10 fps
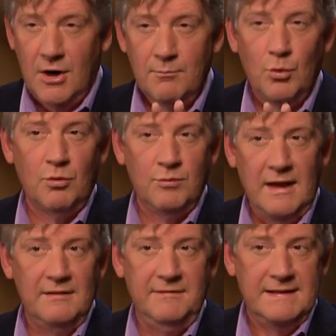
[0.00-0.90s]
are more
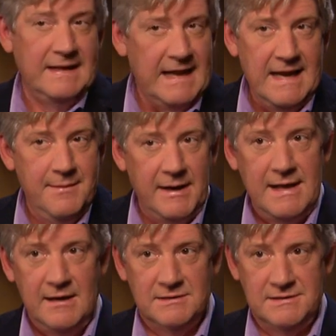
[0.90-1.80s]
relevant than
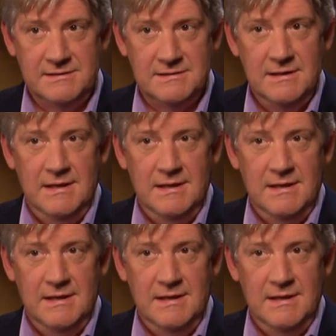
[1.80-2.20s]
anybody else's.